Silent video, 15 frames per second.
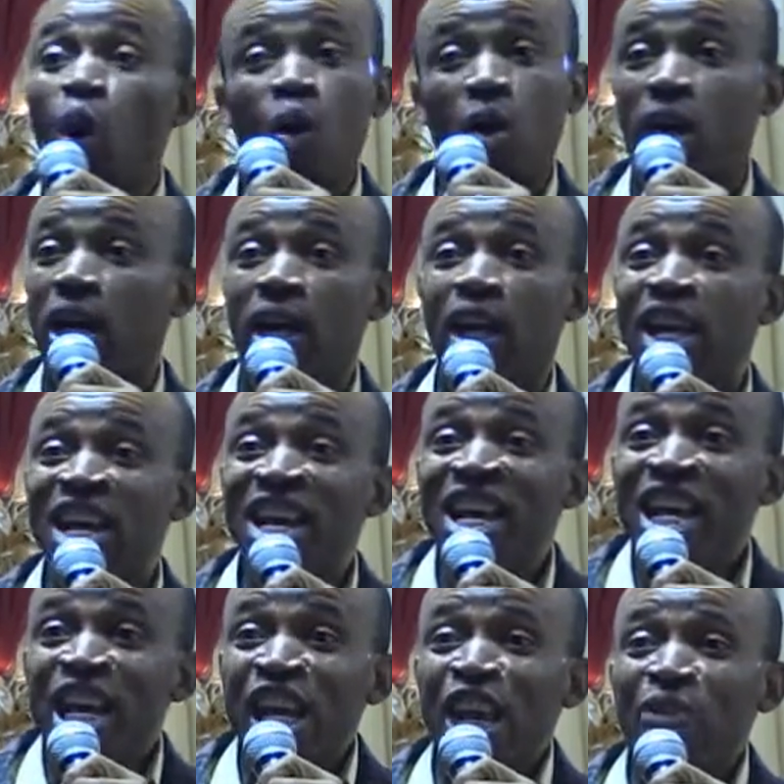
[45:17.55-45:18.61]
talk.
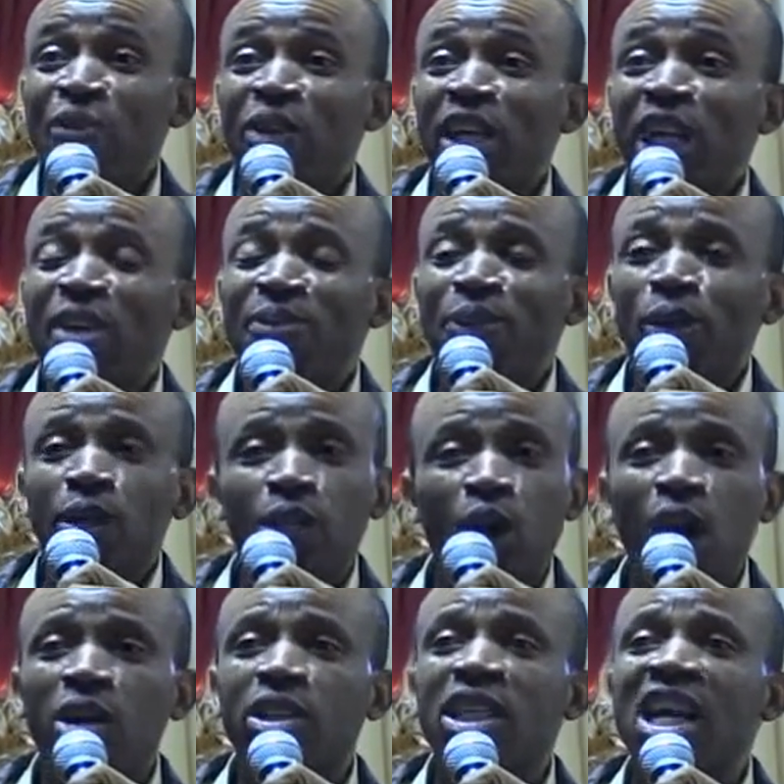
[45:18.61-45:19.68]
Even if you
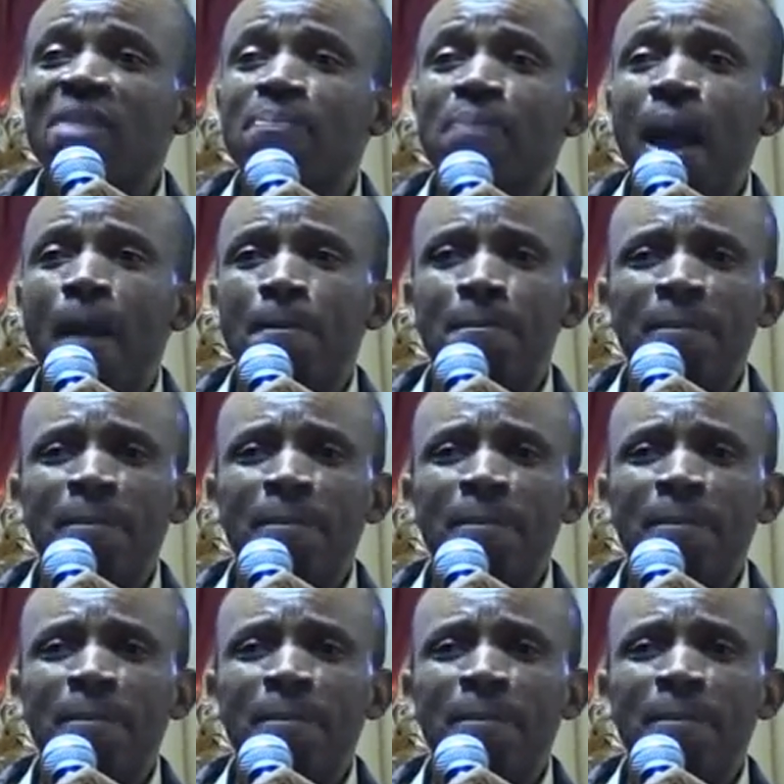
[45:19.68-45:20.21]
don't take my